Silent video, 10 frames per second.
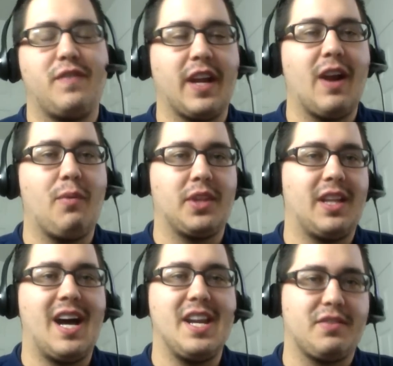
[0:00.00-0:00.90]
figure out what
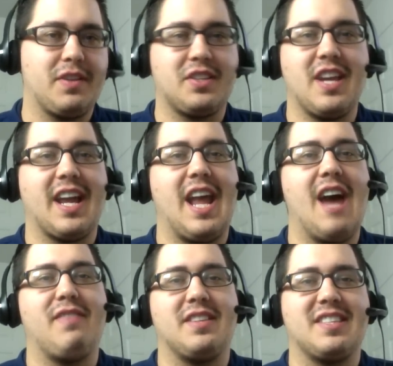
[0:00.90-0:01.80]
the line is for the second
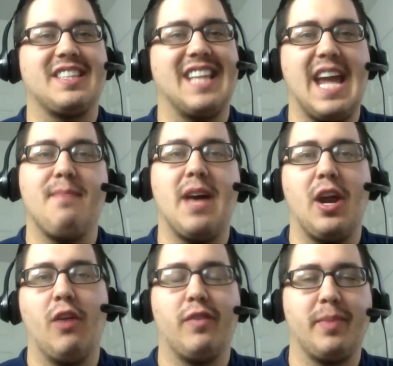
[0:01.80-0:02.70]
half and slam
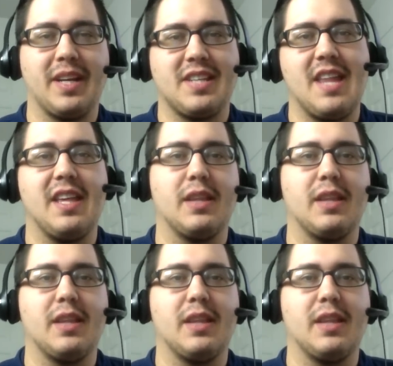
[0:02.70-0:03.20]
that over, because